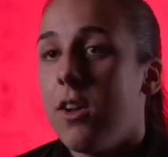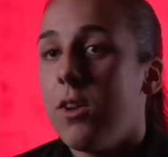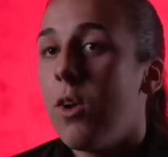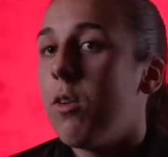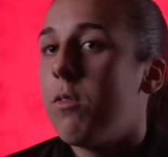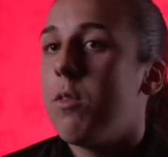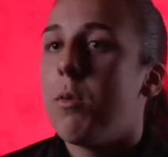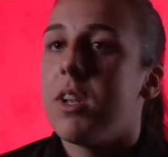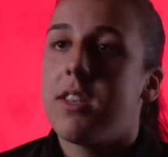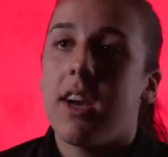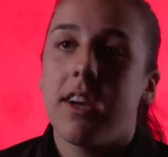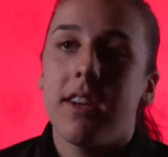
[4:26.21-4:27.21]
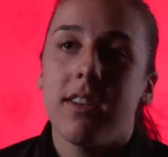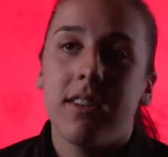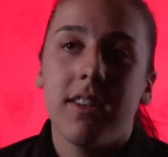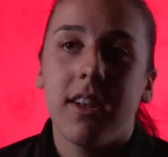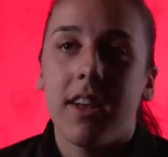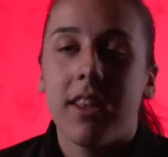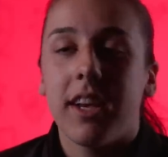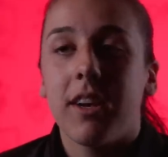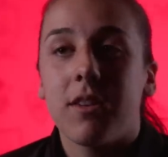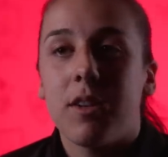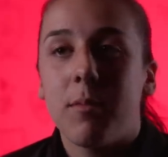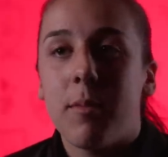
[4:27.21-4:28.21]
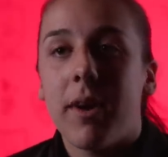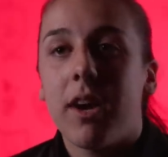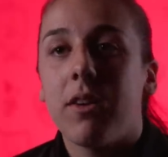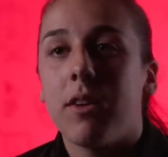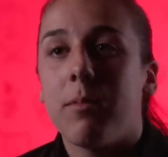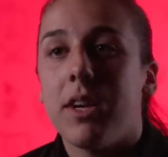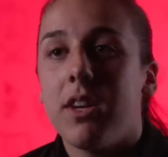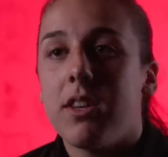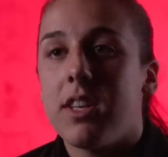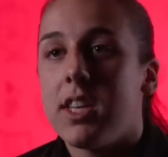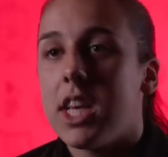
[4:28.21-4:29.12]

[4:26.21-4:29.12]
Not for 1 second did I think I was going to be back on the pitch this